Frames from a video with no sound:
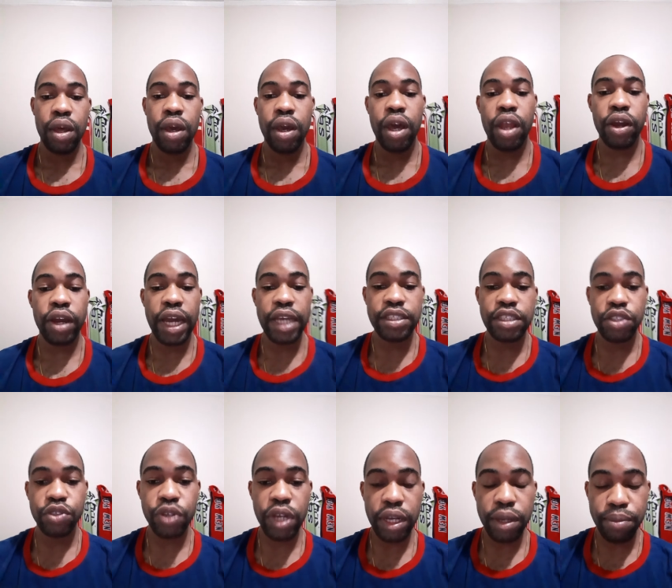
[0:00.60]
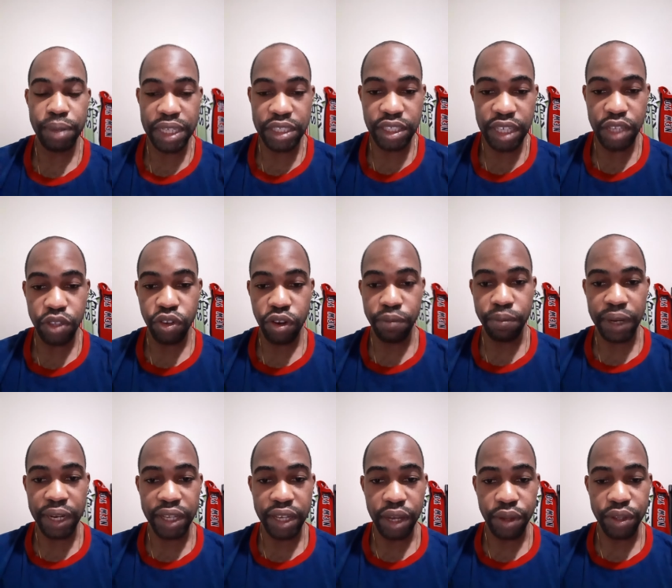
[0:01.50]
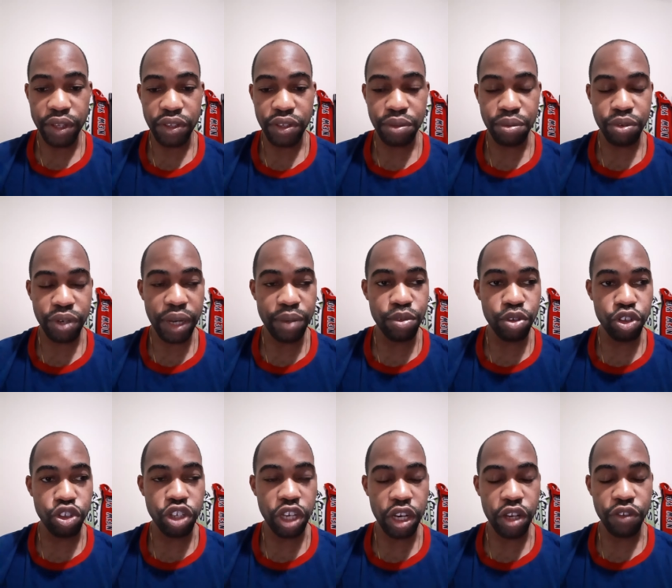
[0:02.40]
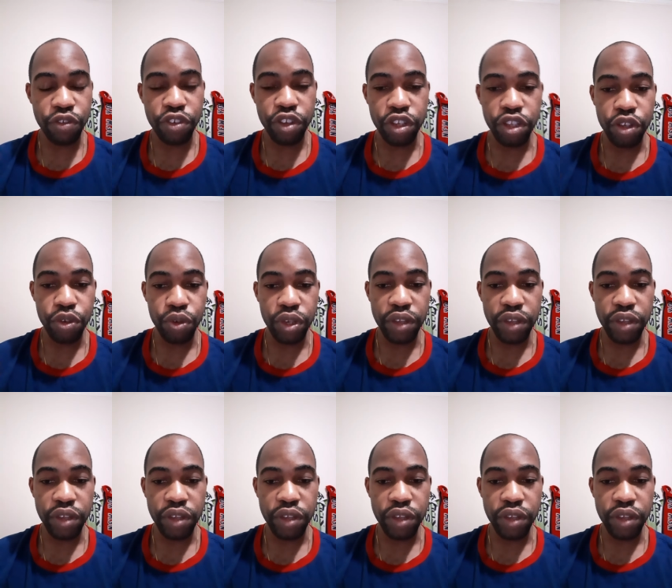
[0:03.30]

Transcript: Hello guys, it's Rack man. Shout out to everybody out there. Subscribe to the channel if you're new.